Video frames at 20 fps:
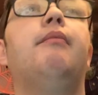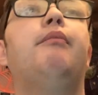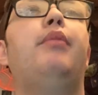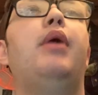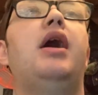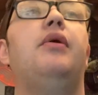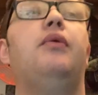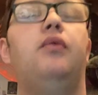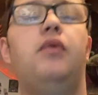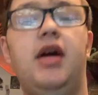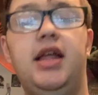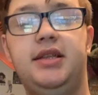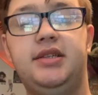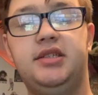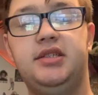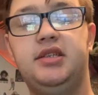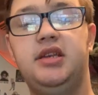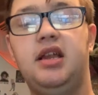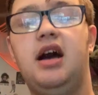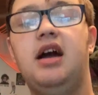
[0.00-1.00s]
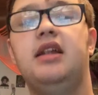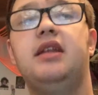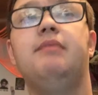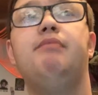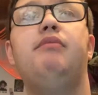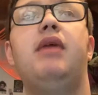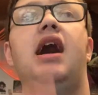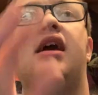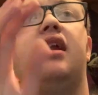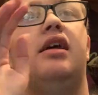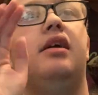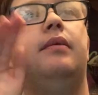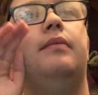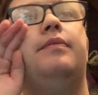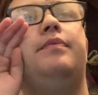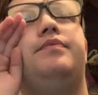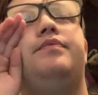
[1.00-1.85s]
but let's talk about it.